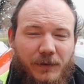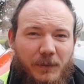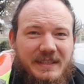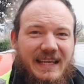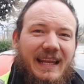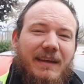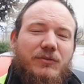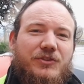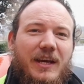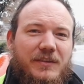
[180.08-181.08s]
fluids and
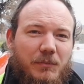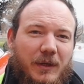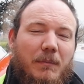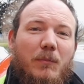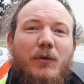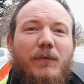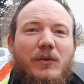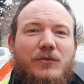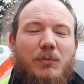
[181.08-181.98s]
levels checks, we can move on